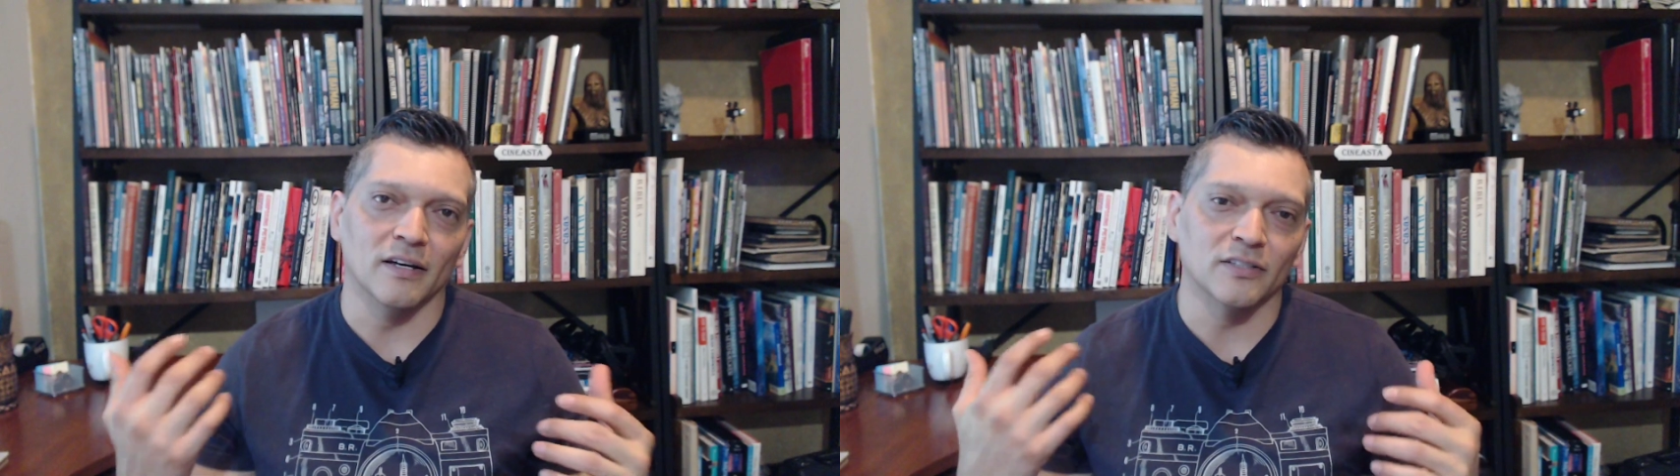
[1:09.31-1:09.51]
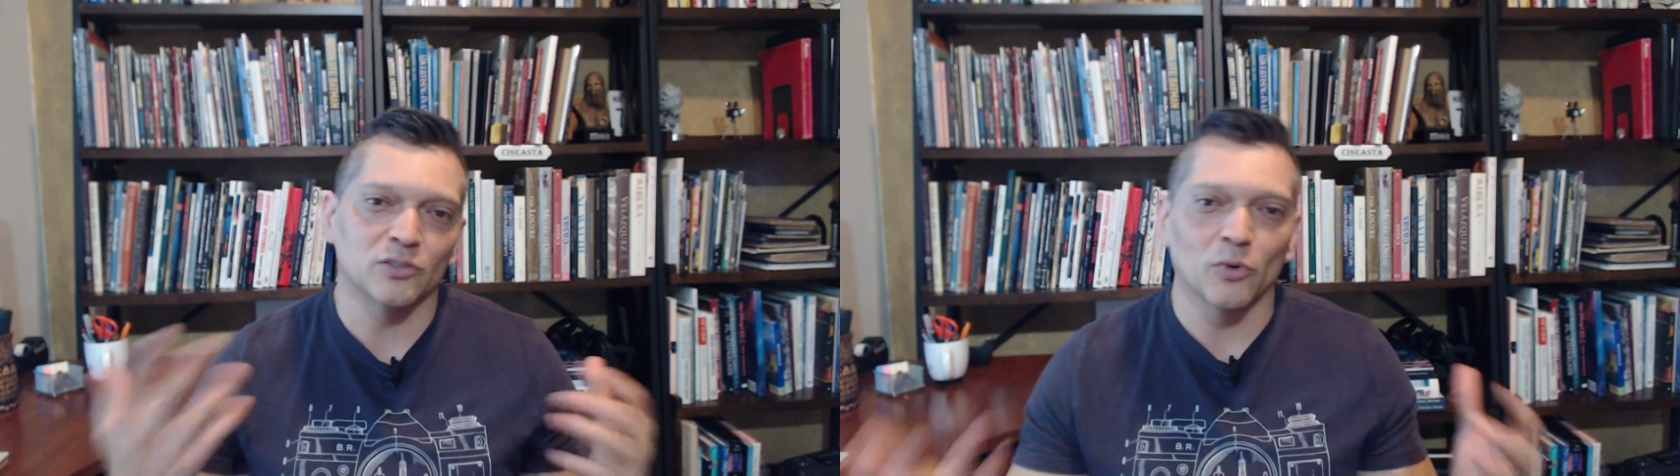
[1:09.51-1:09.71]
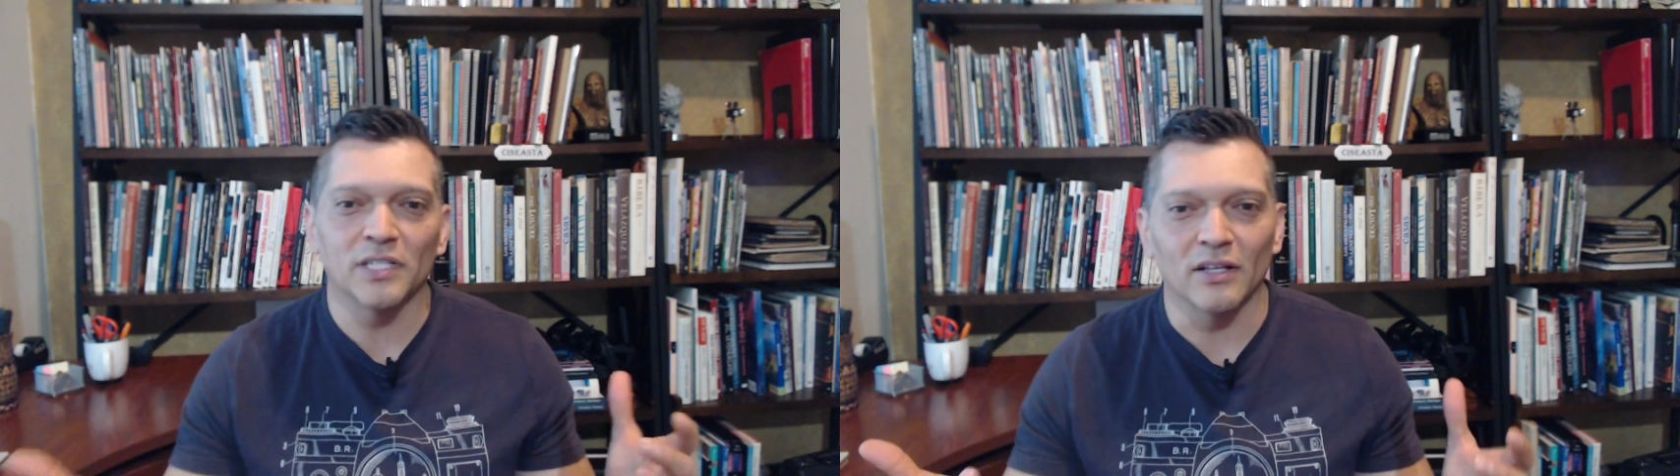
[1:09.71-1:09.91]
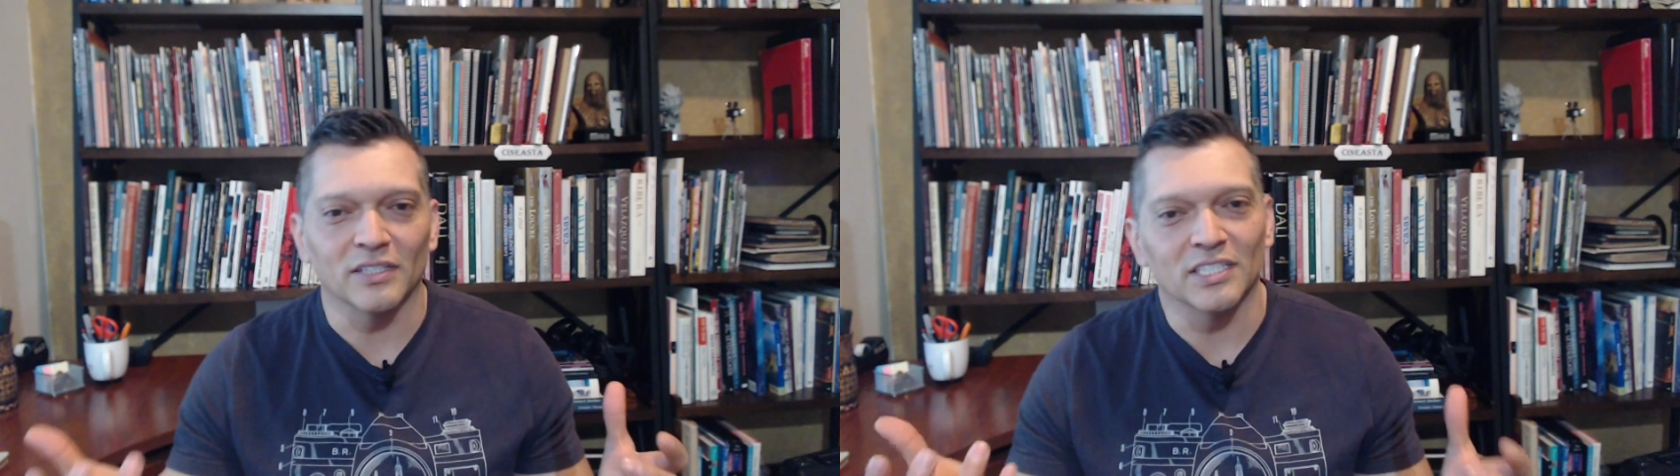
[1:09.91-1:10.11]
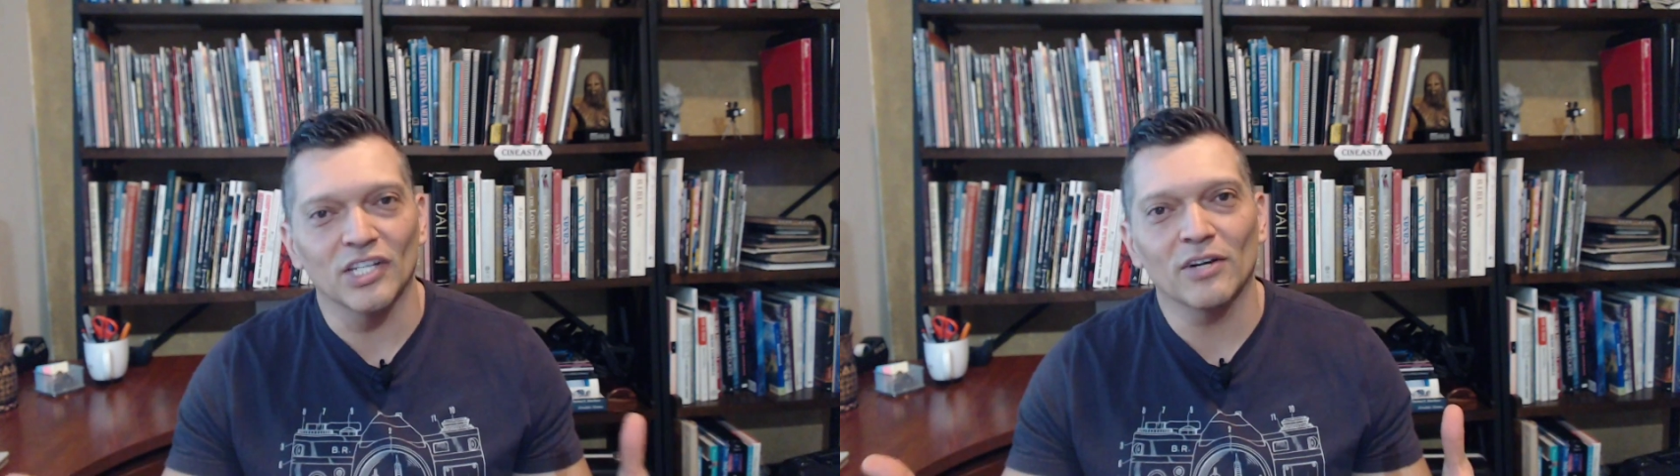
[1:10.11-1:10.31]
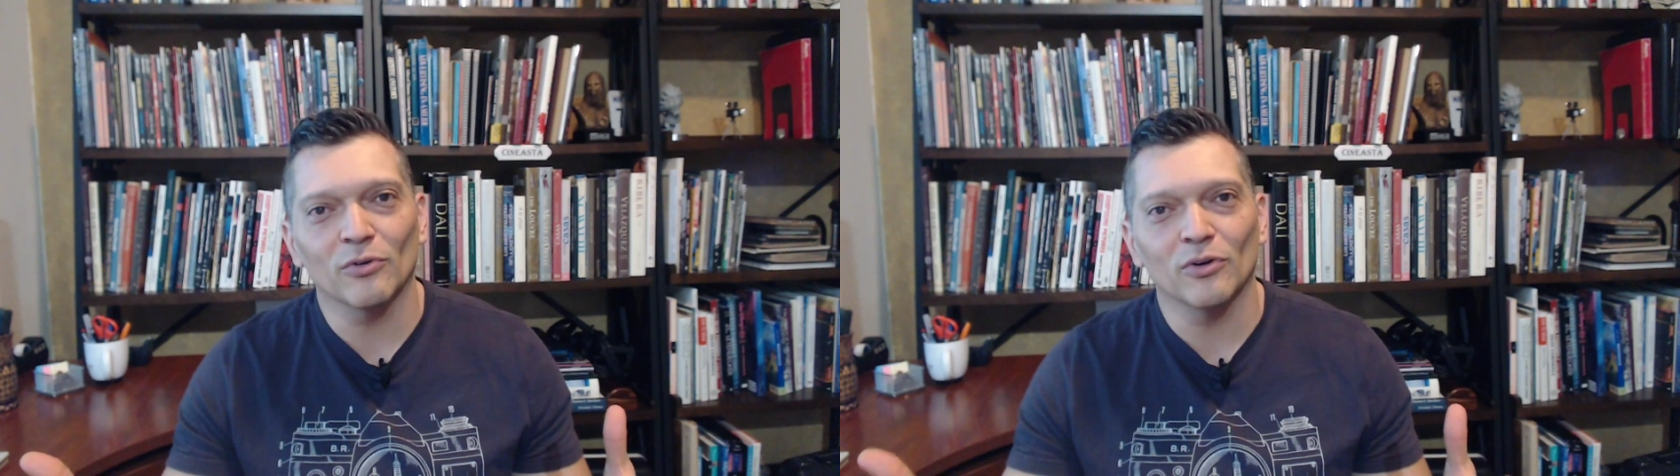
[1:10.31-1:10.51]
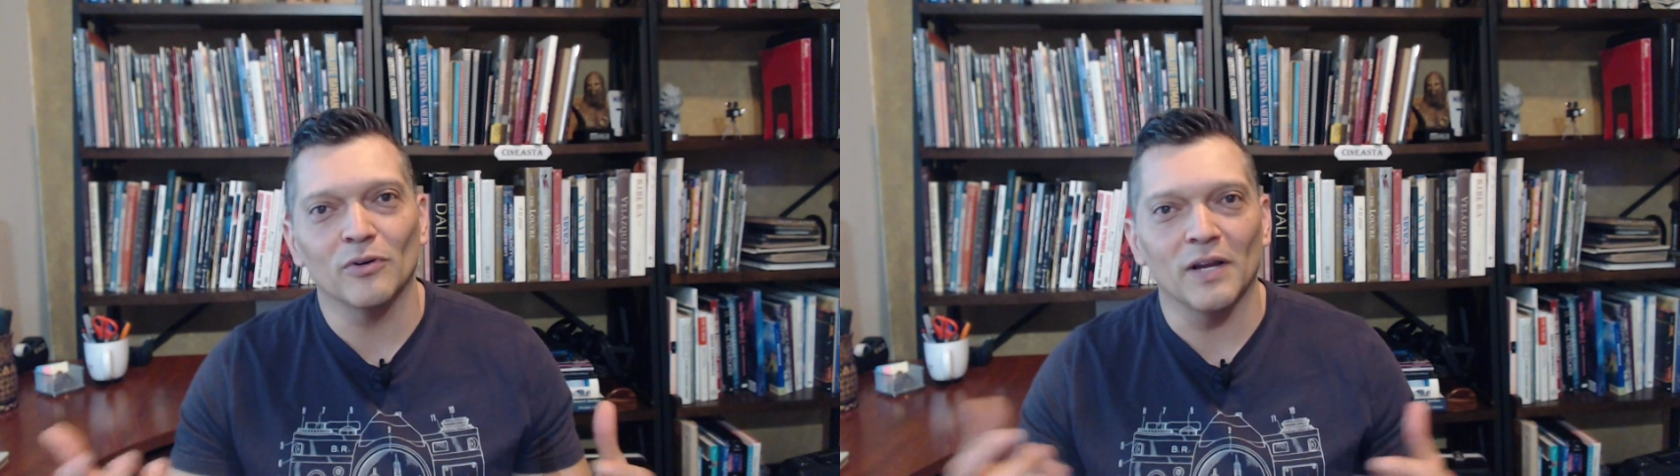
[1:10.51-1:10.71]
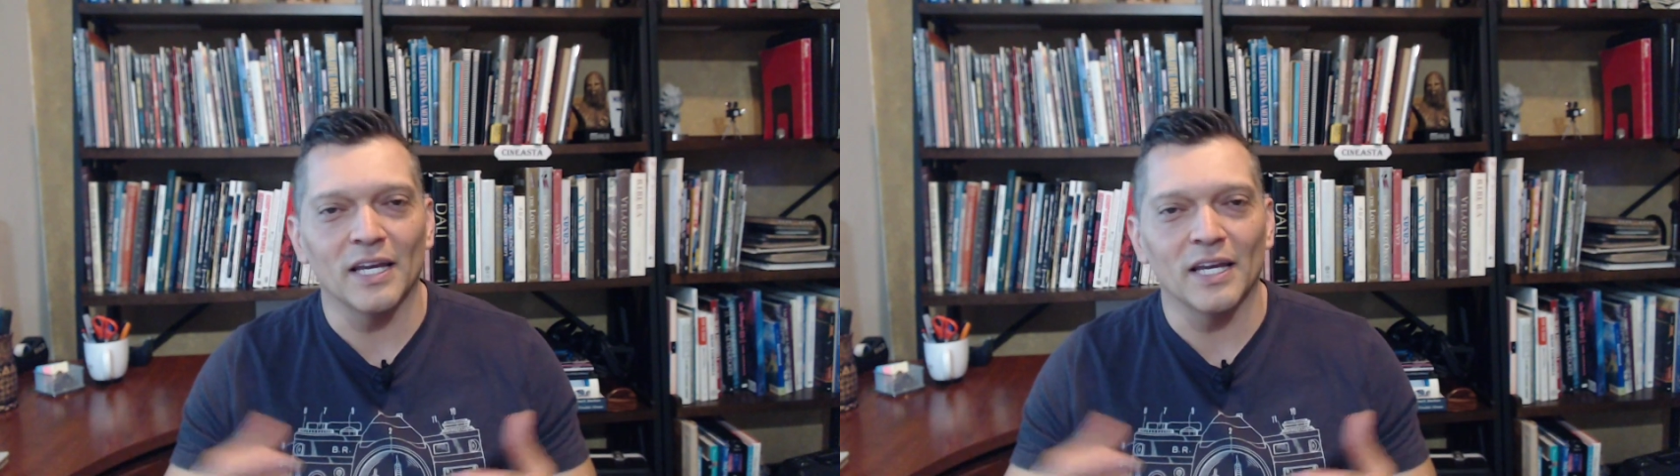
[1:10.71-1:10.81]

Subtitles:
storytelling in general